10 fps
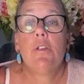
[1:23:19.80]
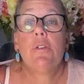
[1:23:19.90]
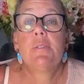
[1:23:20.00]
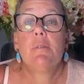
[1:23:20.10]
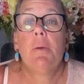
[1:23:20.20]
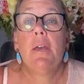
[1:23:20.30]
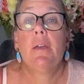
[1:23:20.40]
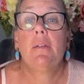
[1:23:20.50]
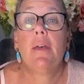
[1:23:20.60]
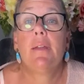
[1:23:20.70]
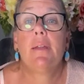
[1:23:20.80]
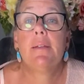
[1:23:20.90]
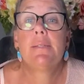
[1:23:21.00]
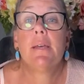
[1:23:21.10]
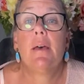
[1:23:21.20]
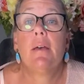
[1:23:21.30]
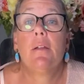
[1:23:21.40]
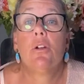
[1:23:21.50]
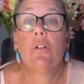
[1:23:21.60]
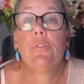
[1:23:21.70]
used to paying 99 cents
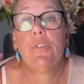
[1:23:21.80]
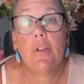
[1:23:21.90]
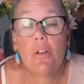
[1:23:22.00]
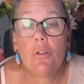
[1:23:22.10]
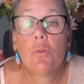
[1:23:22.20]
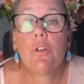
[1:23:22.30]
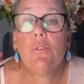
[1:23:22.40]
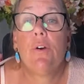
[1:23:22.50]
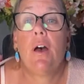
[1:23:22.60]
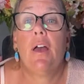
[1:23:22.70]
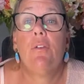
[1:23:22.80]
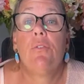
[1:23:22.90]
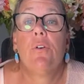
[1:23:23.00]
or $1.25.